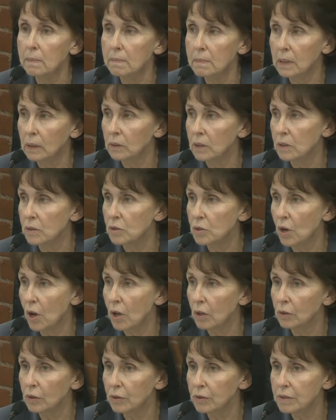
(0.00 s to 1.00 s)
million
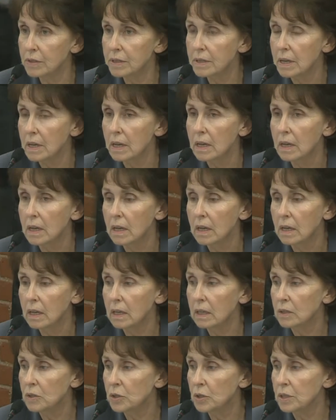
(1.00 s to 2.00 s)

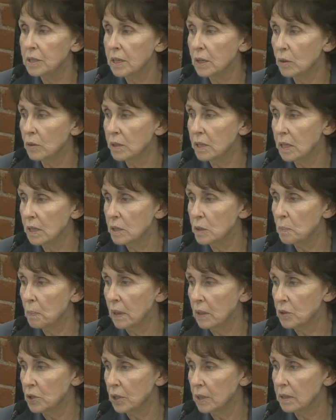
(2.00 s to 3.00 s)
into DOT's
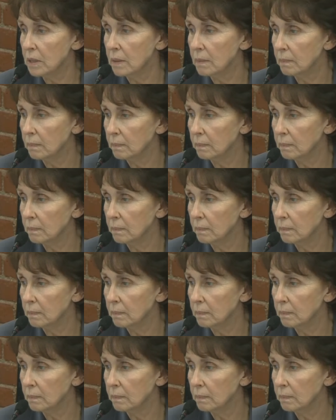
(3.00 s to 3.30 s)
budget